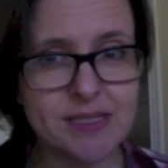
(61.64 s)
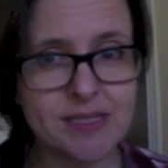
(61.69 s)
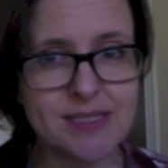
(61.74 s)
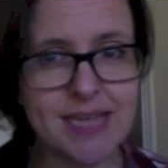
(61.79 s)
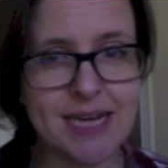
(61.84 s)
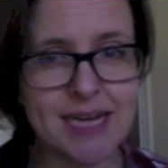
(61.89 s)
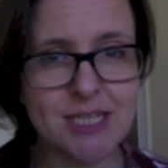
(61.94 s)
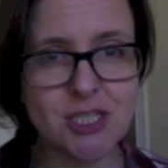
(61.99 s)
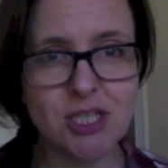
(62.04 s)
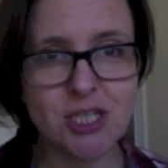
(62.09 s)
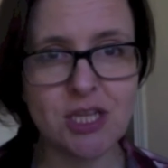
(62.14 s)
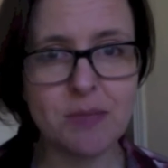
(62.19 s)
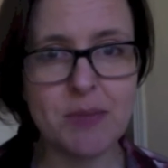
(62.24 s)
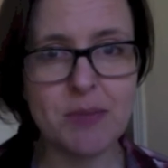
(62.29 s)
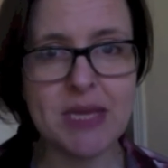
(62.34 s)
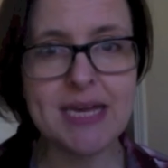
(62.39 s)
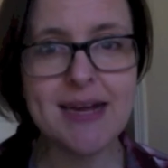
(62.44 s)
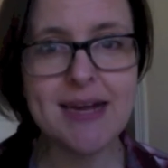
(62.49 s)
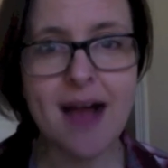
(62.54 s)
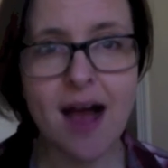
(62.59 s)
actually
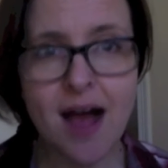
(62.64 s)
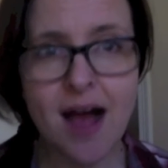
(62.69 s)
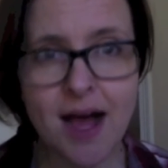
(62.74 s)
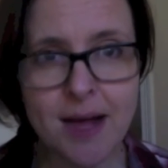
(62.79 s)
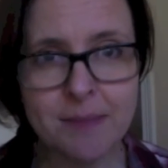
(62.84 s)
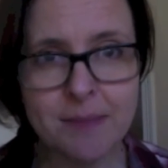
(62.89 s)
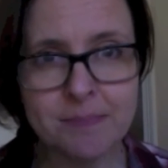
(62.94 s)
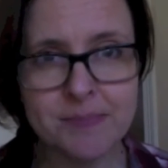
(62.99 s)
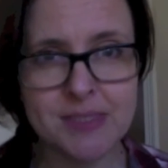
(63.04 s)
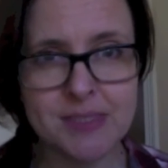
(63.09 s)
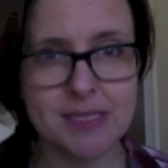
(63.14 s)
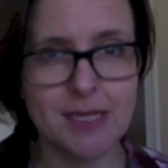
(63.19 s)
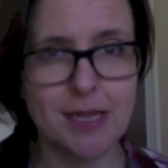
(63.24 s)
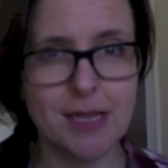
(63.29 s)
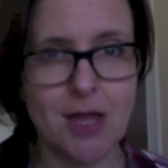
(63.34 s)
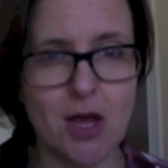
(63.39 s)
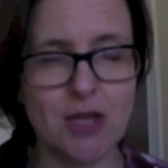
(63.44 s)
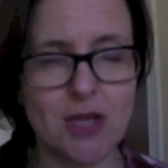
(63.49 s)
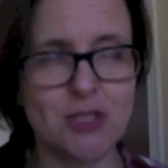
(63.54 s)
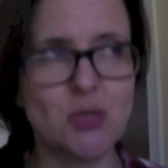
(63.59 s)
becomes the
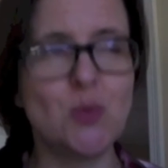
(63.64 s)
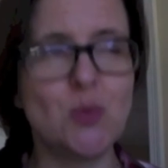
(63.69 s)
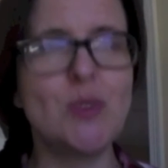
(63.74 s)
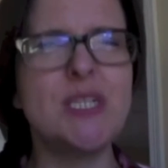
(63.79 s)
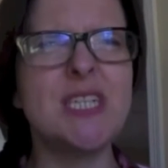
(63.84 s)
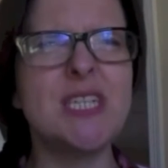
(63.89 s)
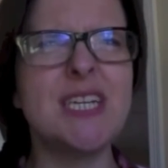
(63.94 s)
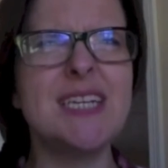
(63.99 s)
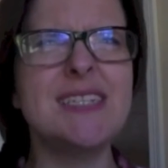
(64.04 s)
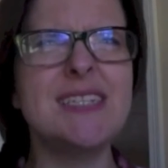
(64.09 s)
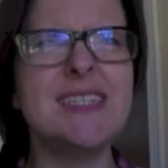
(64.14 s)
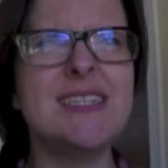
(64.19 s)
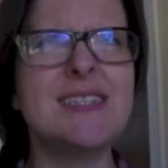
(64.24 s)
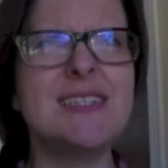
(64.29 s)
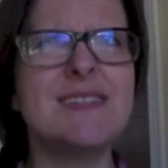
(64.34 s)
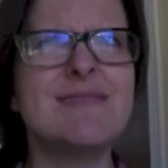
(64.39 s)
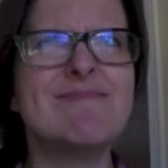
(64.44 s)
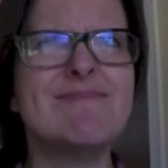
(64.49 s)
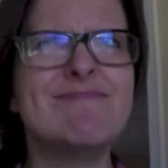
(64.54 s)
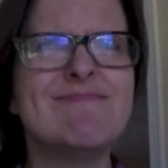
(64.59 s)
launch which isn't